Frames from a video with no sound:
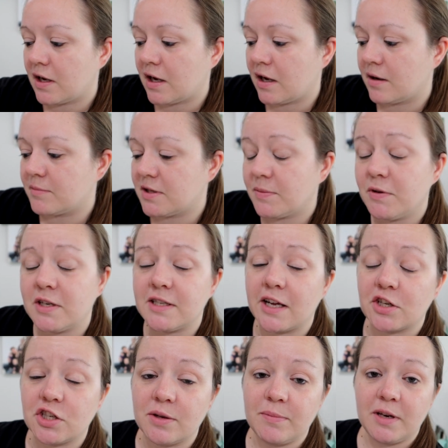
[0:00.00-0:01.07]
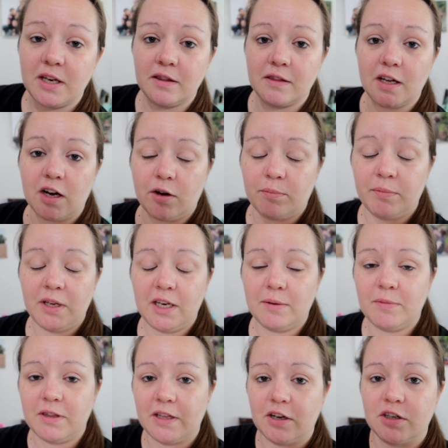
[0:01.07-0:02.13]
Um, someone is actually meeting there,
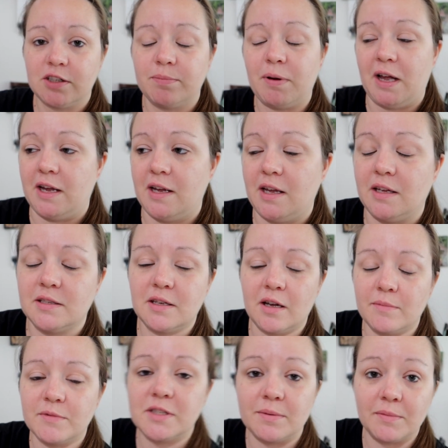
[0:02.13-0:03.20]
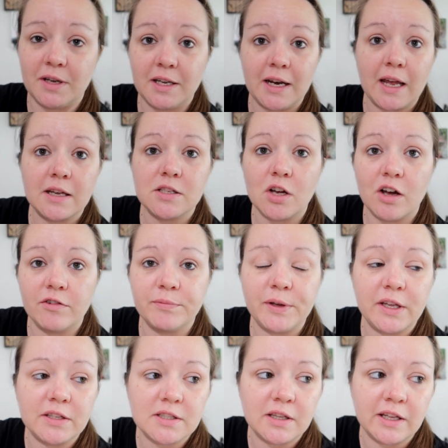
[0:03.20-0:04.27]
meeting me there to buy um, some K'NEX off
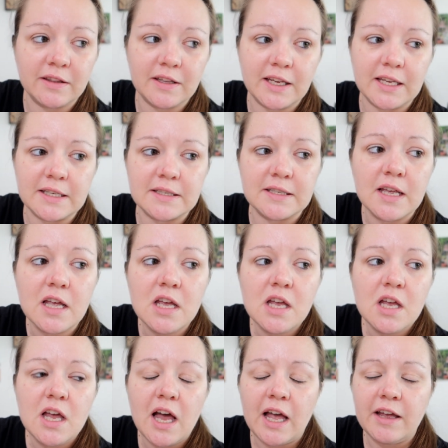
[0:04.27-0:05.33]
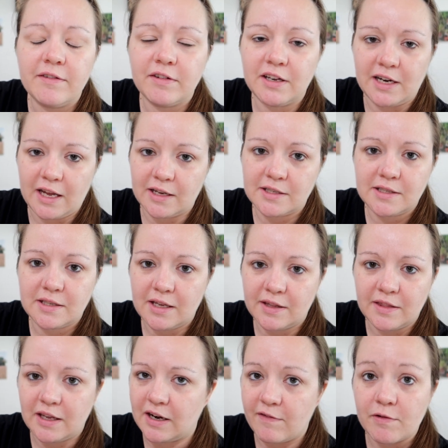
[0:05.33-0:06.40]
me, so like the kids. I have K'NEX
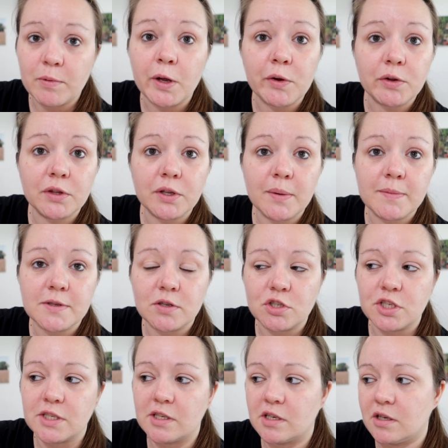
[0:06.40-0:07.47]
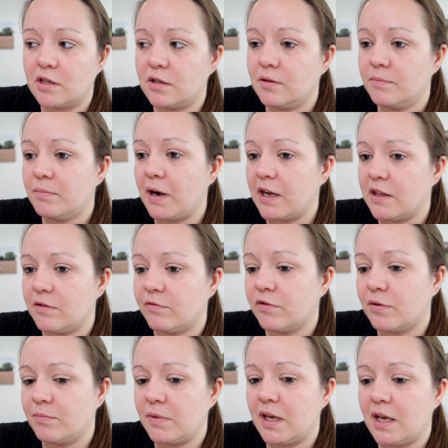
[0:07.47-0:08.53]
and they never play with them, so she's gonna buy them
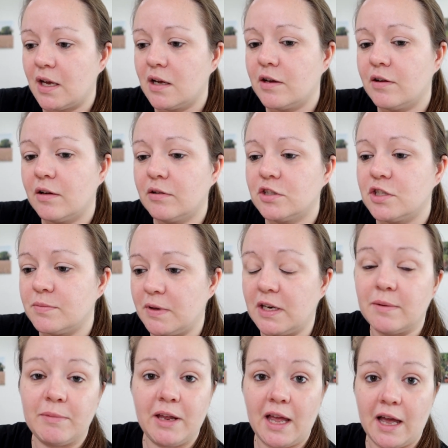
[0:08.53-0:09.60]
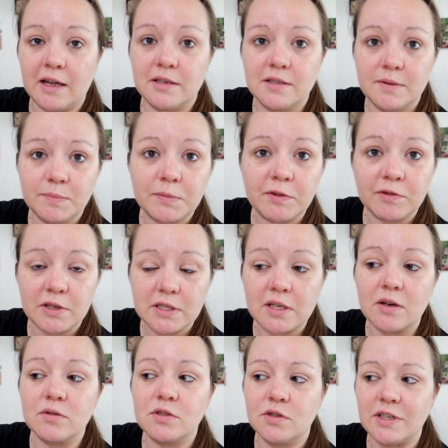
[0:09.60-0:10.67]
from me she's meeting me at my friend's
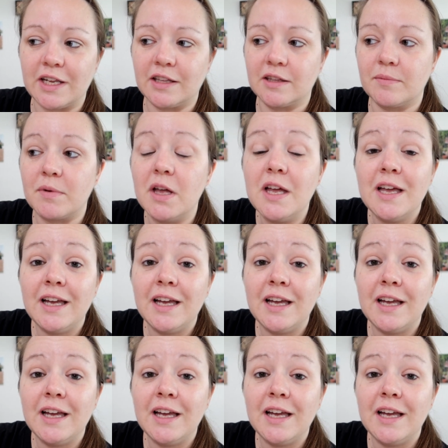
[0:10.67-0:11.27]
house to take them.